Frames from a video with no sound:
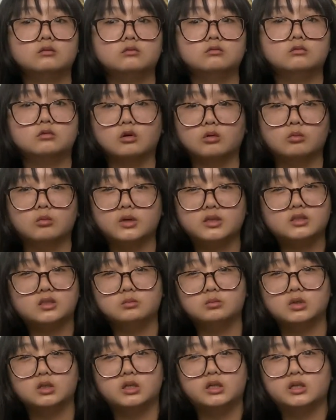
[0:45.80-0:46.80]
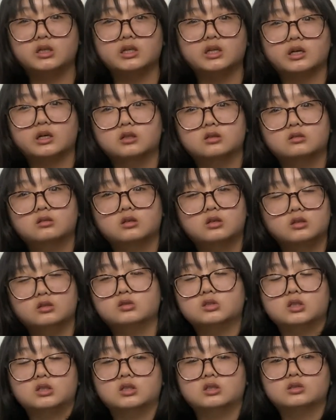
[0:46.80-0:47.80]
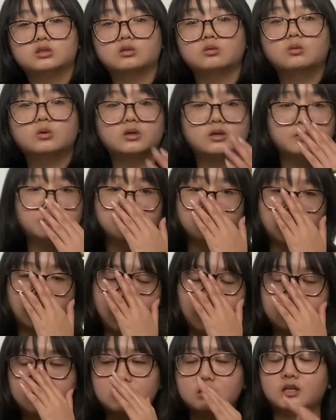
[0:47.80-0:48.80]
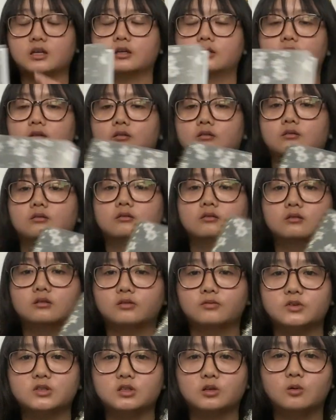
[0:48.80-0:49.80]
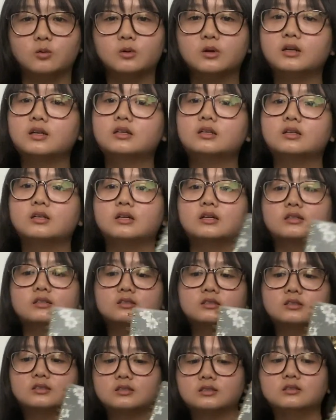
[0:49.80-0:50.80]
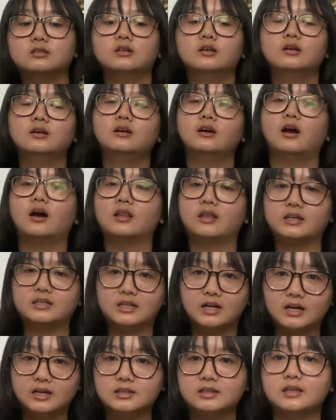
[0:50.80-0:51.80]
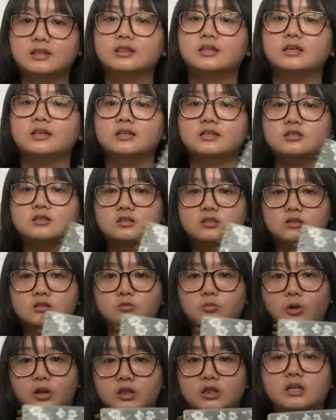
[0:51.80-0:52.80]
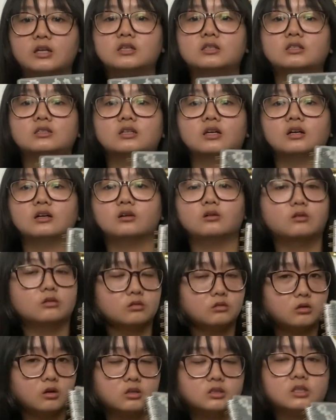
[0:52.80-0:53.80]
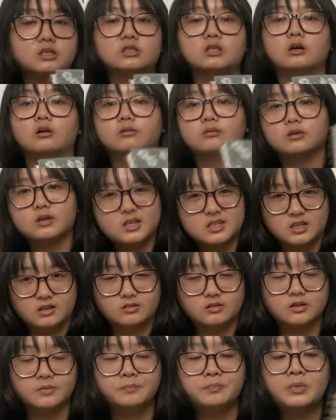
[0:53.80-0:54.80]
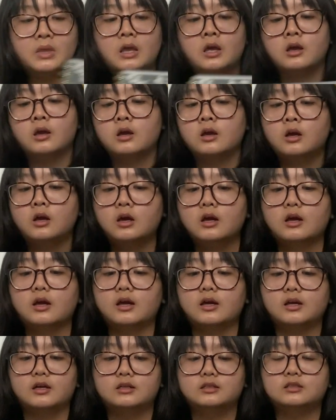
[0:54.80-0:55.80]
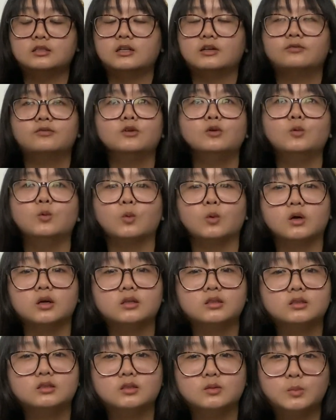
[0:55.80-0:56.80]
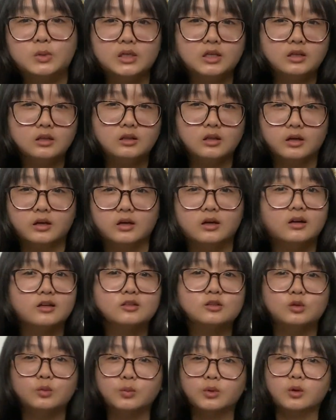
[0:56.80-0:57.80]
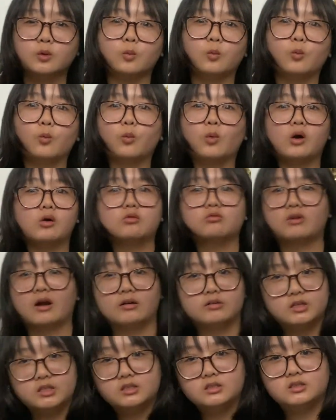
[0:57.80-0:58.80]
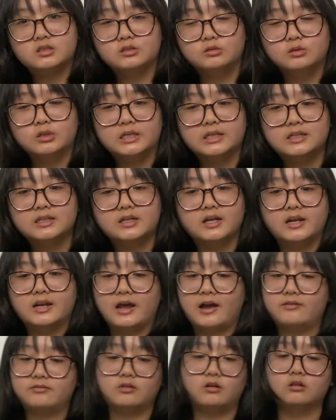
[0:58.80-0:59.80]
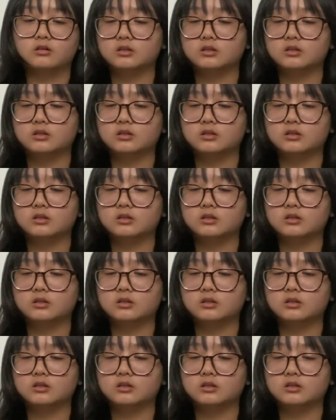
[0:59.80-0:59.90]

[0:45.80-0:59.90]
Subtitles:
don't waste the money and use a digital one. I just like the physical one because I like to highlight things, write things down, cross things out, etc. And if you want to be like a super well-rounded student and have all